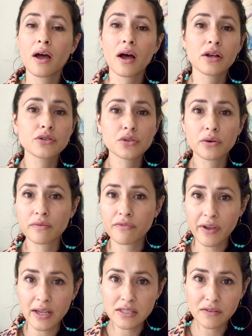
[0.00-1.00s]
a certain
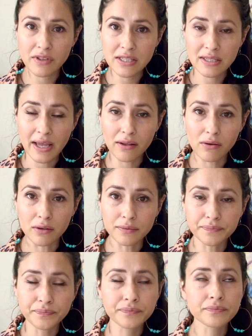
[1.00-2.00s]
phase of the cycle.
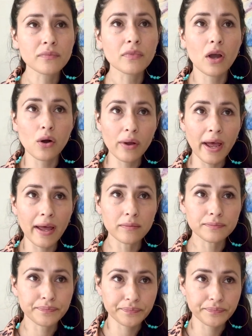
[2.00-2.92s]
Okay,